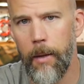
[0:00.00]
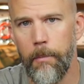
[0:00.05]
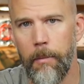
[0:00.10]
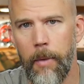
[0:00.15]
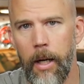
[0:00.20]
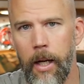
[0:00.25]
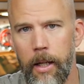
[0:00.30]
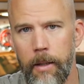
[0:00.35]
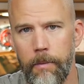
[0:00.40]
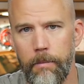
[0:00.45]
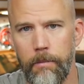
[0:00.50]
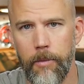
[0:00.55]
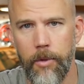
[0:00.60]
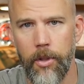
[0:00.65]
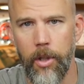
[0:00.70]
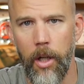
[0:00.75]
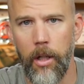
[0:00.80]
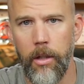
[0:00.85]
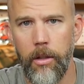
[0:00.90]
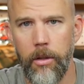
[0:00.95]
my
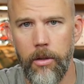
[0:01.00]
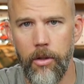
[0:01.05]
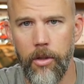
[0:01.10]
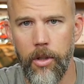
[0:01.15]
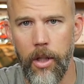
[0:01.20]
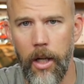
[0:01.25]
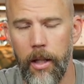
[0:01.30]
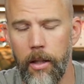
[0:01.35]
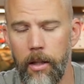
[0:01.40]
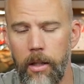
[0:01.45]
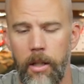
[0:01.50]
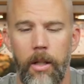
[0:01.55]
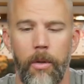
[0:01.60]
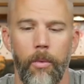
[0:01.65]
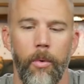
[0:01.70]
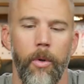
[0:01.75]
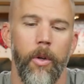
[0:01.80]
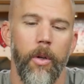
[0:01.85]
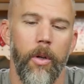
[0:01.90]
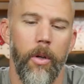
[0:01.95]
son shot the
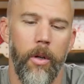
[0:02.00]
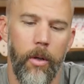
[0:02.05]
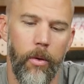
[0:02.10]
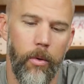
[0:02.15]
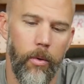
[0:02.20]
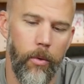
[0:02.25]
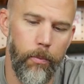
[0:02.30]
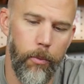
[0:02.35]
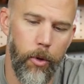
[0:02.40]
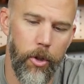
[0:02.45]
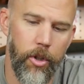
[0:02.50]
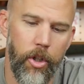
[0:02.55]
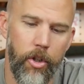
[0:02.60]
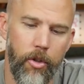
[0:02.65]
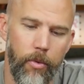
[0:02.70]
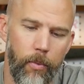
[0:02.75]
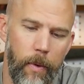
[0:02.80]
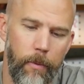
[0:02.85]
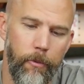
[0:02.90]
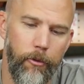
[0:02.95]
Ruger
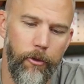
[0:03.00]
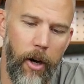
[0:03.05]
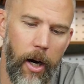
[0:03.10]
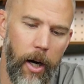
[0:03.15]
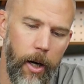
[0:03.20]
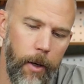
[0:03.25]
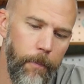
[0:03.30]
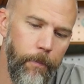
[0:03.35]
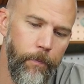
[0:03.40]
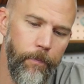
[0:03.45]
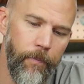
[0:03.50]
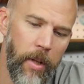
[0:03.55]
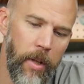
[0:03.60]
Precision Rimfire.